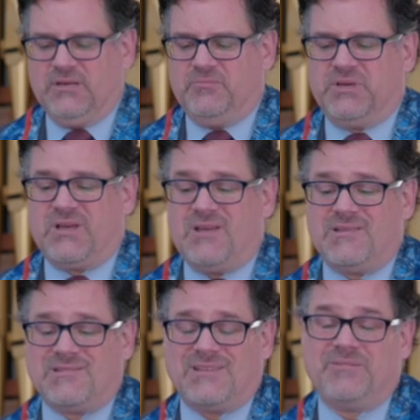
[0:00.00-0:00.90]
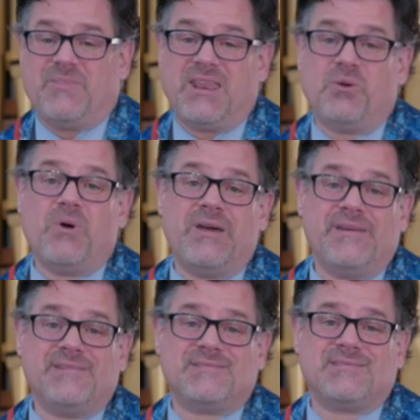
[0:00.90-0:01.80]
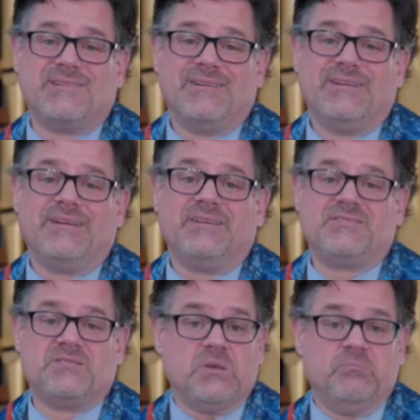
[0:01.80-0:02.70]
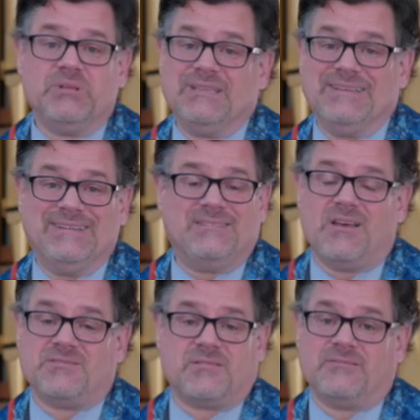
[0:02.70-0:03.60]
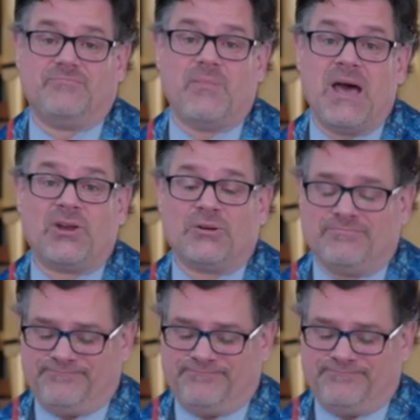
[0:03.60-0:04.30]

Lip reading: because in many ways it simply doesn't matter.